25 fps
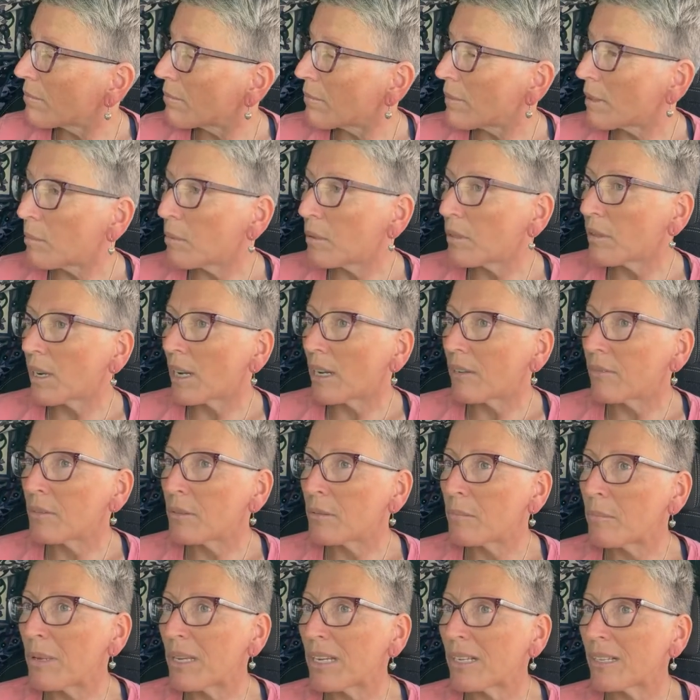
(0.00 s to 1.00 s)
People are
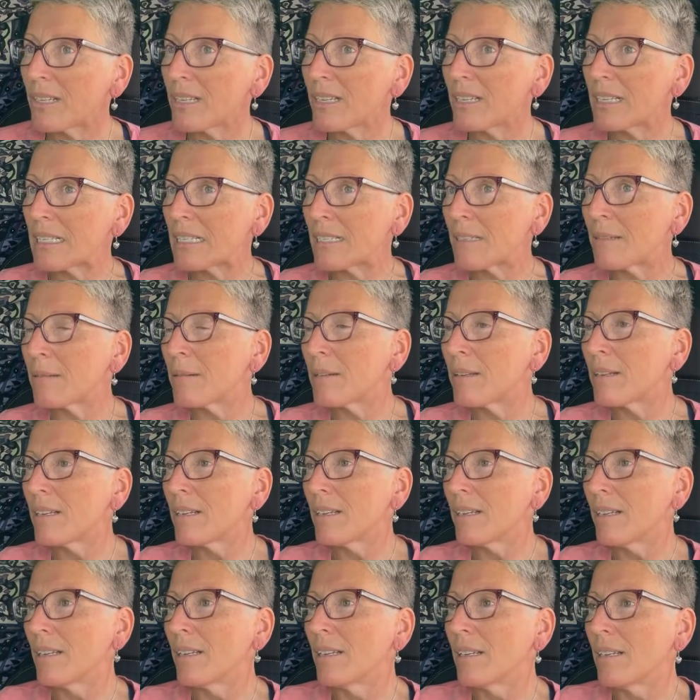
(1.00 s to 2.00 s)
having picnics and
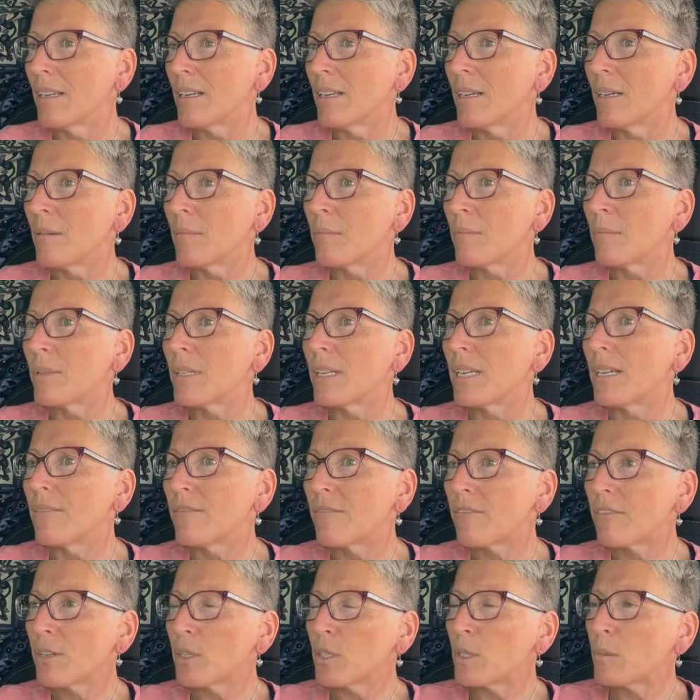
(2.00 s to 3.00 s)
playing
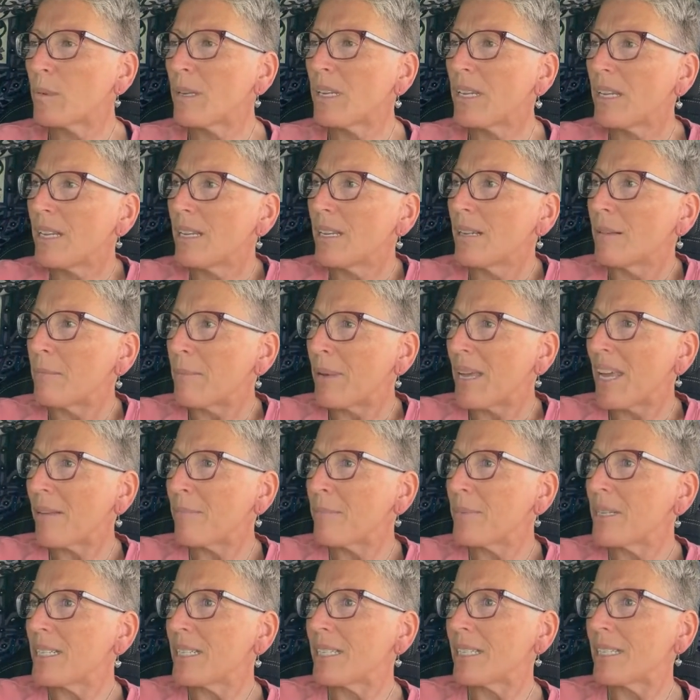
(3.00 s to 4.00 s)
frisbee and
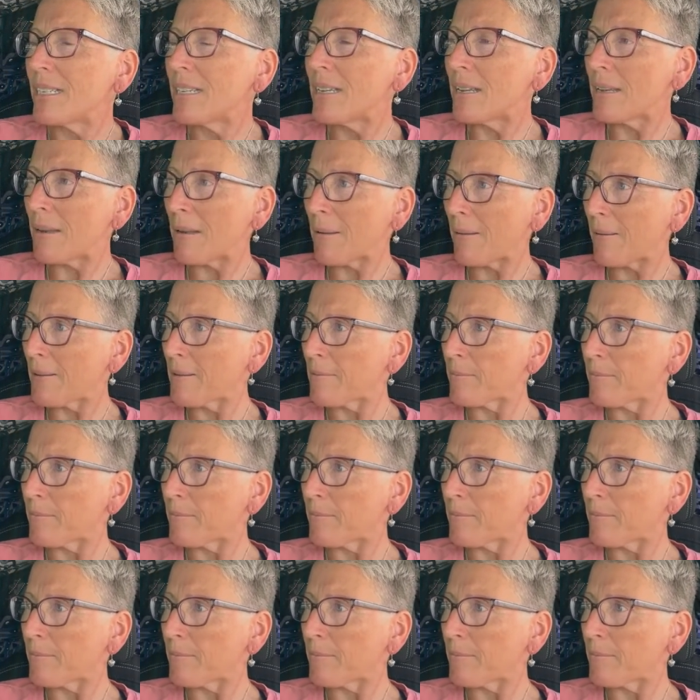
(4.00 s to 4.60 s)
badminton.